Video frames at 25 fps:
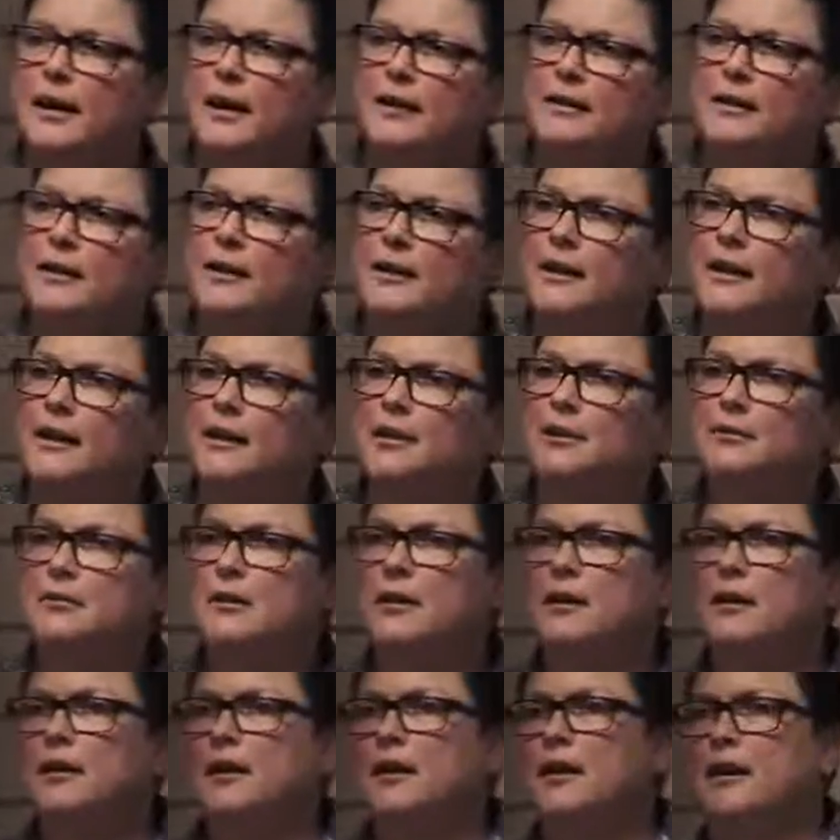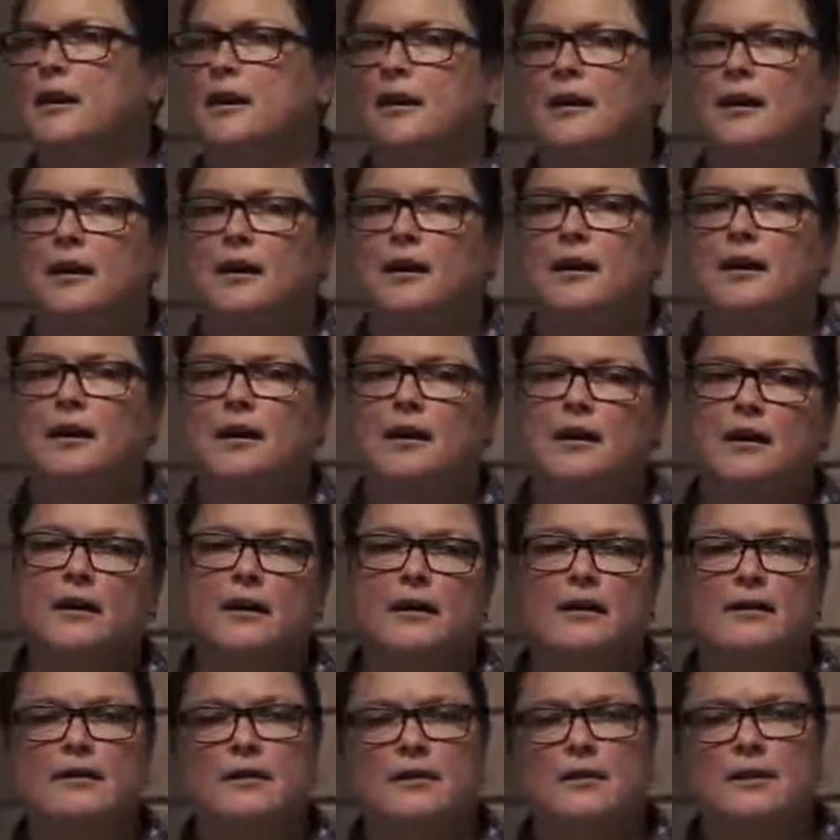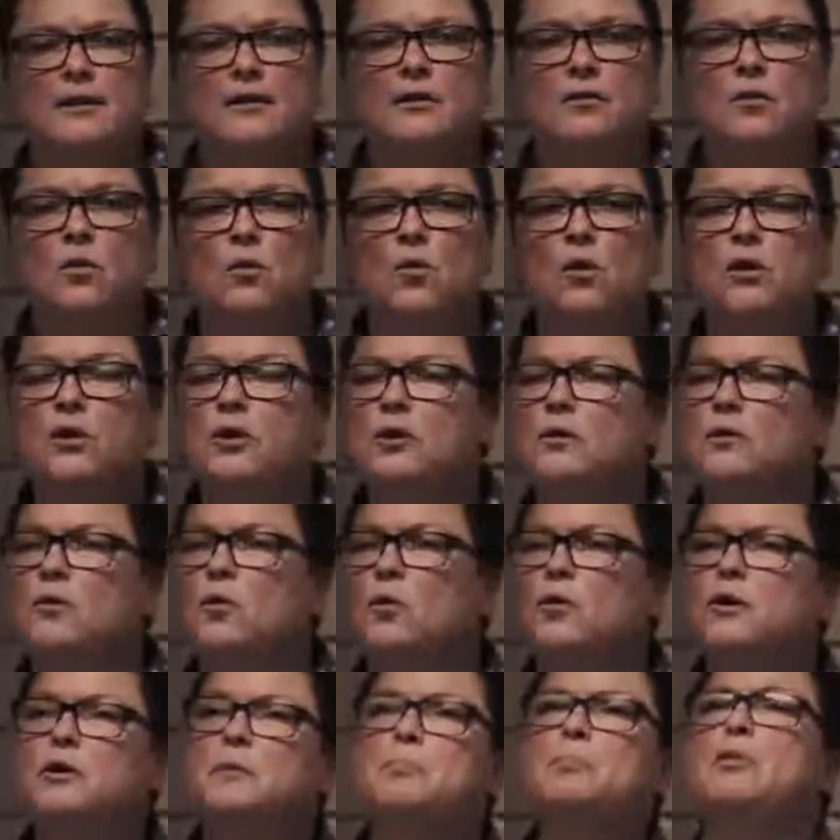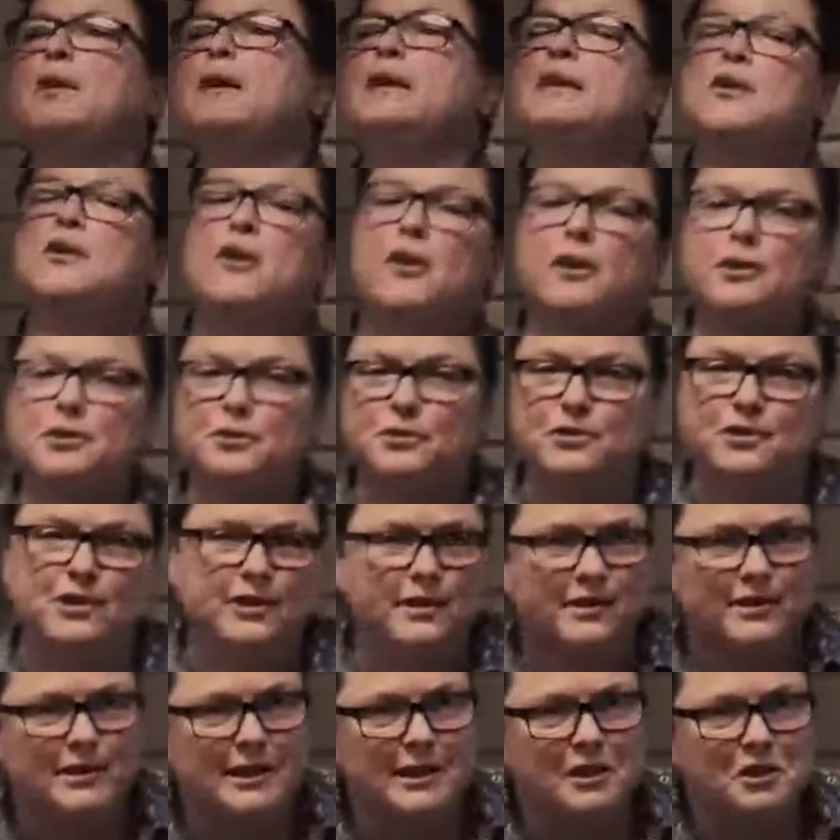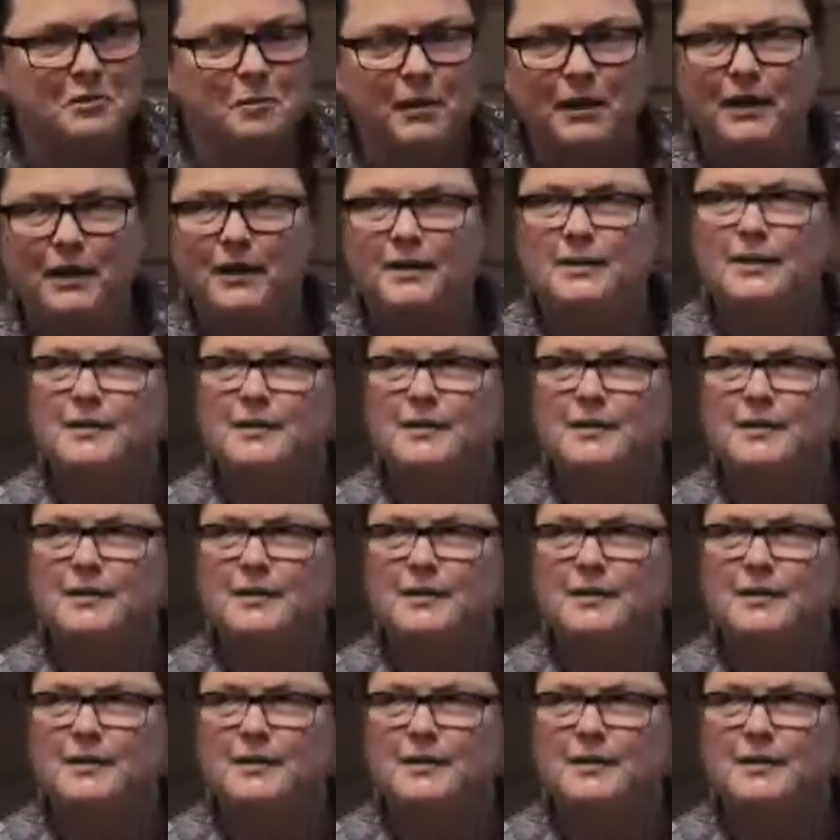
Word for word: uh, you know, uh, you know, order order print cartridges. HP